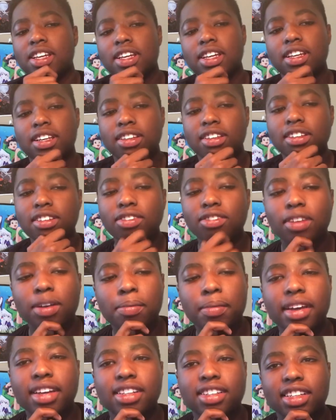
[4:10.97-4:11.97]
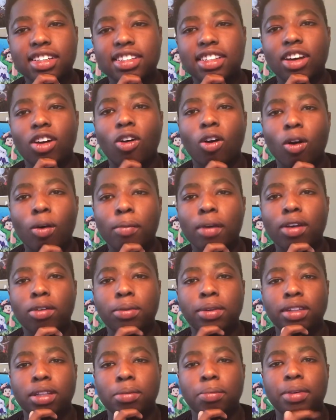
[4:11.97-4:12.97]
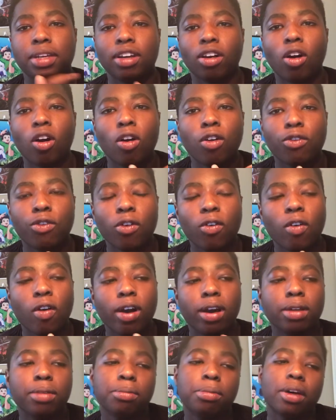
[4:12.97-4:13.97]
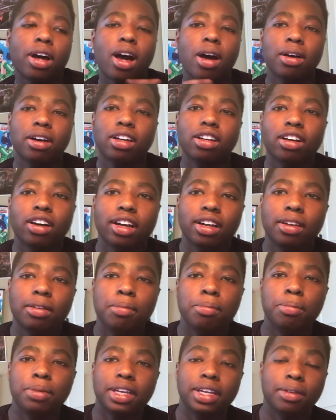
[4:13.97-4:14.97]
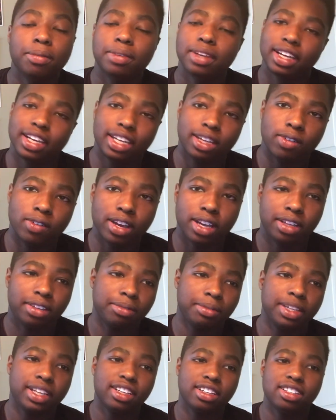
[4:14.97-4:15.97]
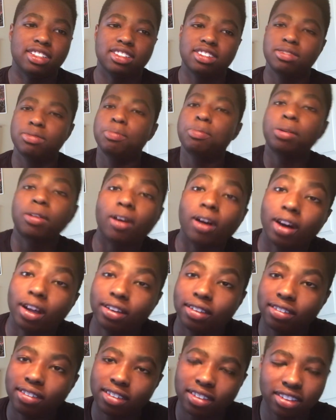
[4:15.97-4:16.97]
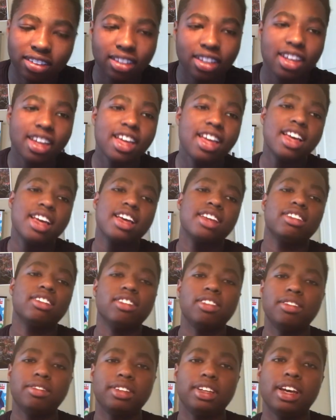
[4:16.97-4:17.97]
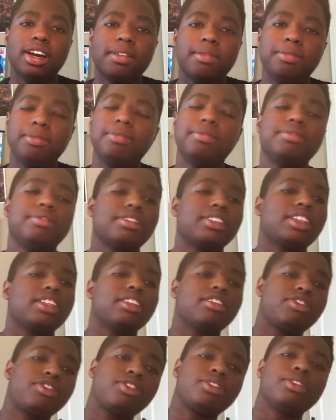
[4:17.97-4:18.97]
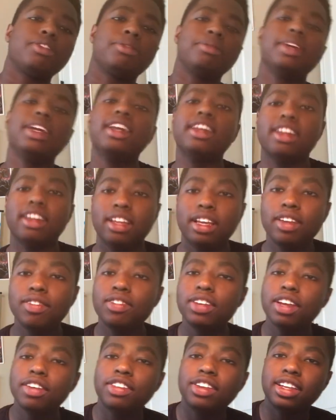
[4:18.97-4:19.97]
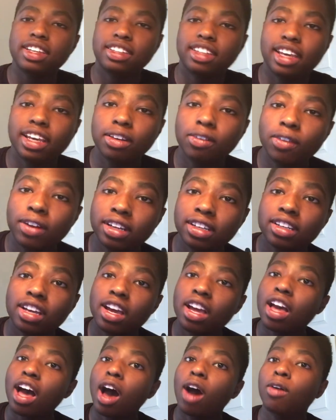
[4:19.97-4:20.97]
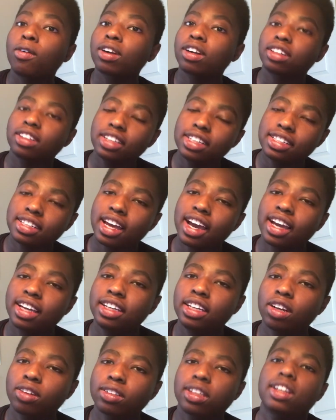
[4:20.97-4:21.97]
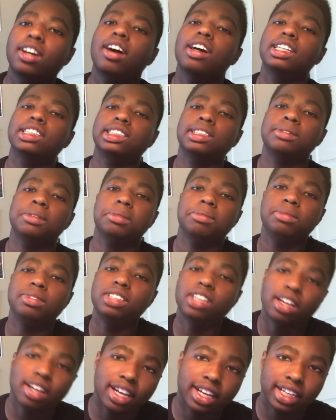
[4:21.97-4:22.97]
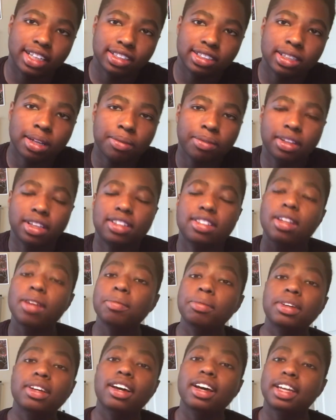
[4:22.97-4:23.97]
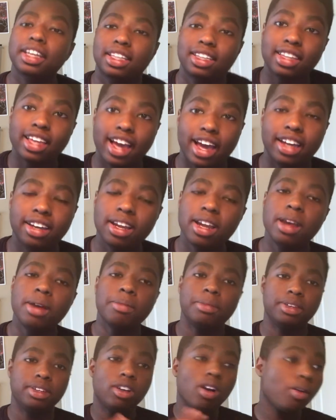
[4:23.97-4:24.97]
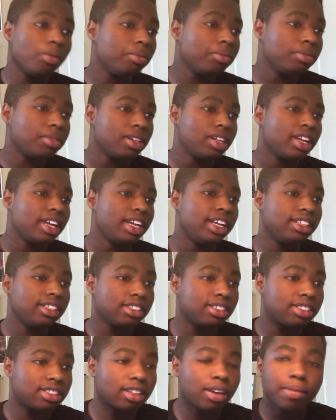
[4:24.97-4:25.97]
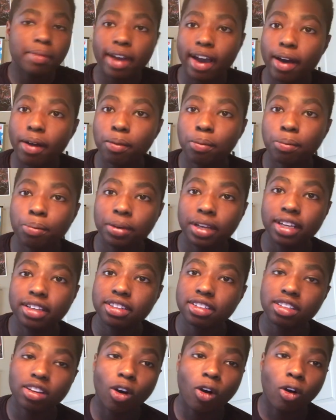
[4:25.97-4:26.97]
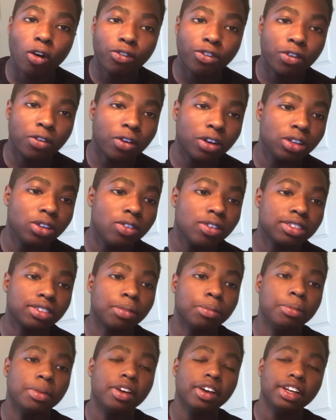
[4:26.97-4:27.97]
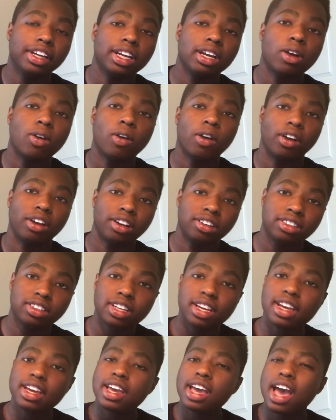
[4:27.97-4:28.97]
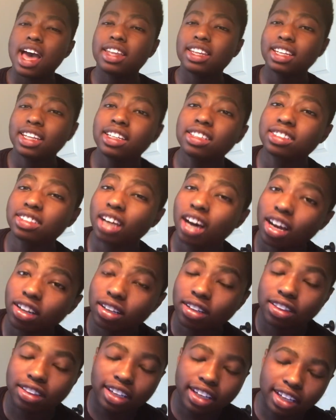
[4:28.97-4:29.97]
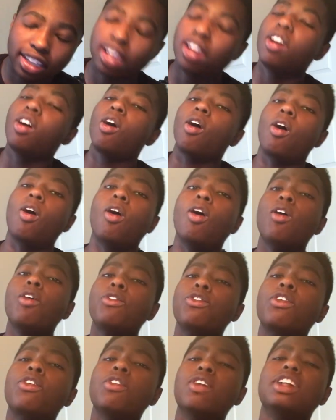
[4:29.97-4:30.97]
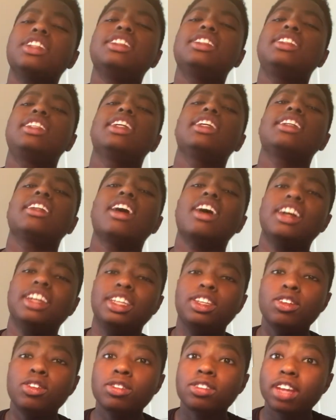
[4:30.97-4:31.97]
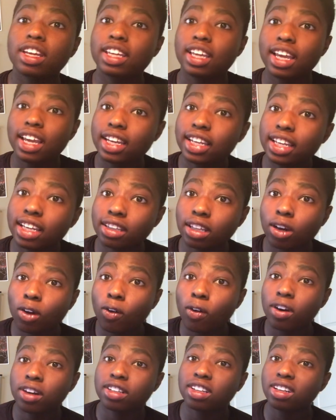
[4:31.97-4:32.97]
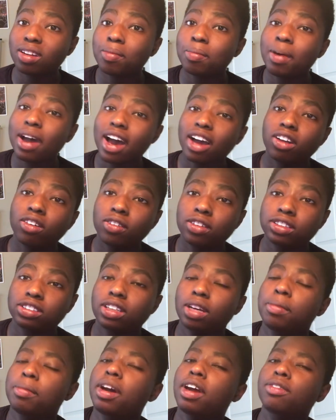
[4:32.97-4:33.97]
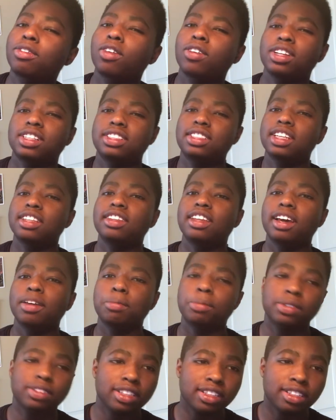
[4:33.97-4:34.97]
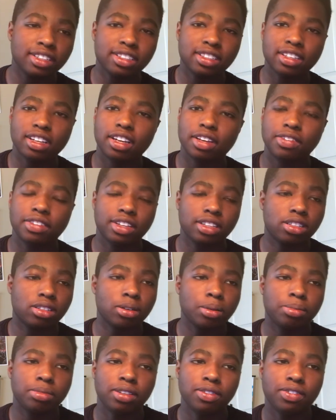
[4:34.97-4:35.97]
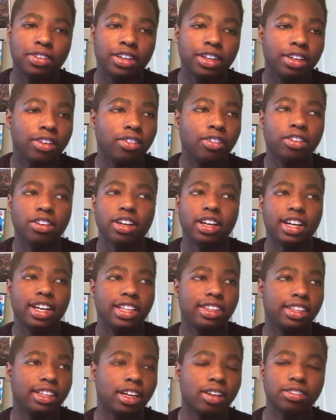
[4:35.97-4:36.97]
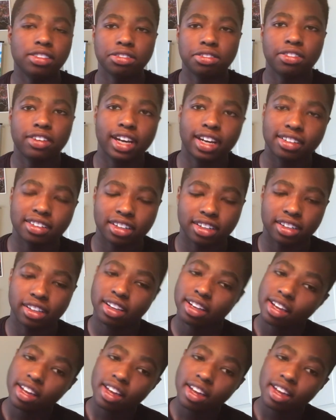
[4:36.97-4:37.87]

it doesn't really make sense that All Might will be able to beat All For One, but I'm going to let him beat him anyway because plot. So, yep. For me, even if he did win, I would at least have, the cost of him dying or something. Something like that. But nope. He just somehow beats All For One, who has 1,000,000 quirks. And then here's the other thing. All For One did not use, like, any other quirks in the battle, which I might have already said that, but this is not even a scripted video or anything. I'm just ranting.